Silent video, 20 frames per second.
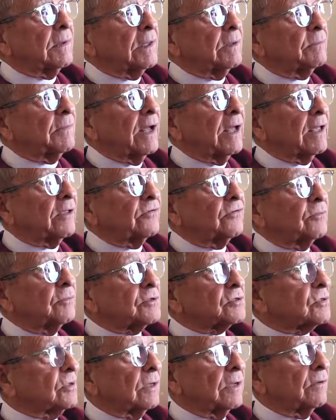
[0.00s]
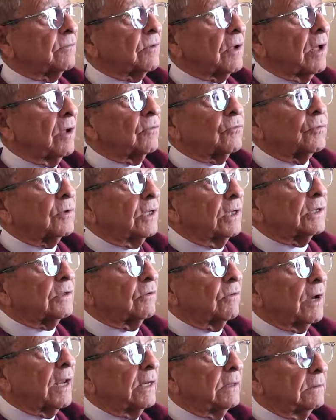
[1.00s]
in my estimation, a, a really
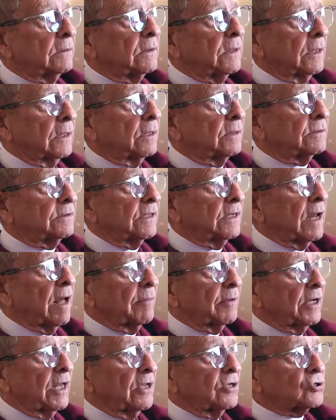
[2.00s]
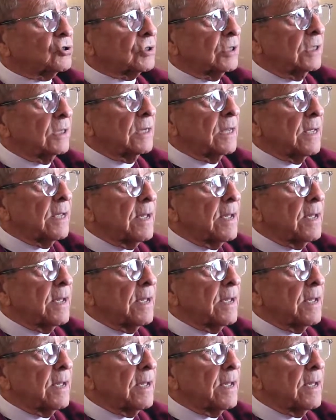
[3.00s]
great uh, denomination.